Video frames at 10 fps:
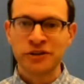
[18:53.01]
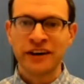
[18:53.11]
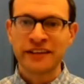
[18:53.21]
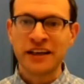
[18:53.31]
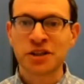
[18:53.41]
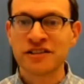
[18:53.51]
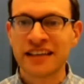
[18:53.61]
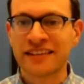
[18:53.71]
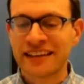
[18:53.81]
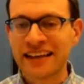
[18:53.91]
two foundations
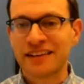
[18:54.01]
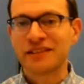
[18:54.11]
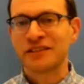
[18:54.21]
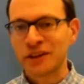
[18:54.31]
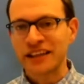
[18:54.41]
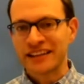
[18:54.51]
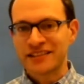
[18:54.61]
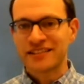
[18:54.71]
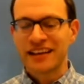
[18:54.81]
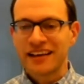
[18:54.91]
that look at
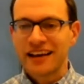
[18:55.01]
this,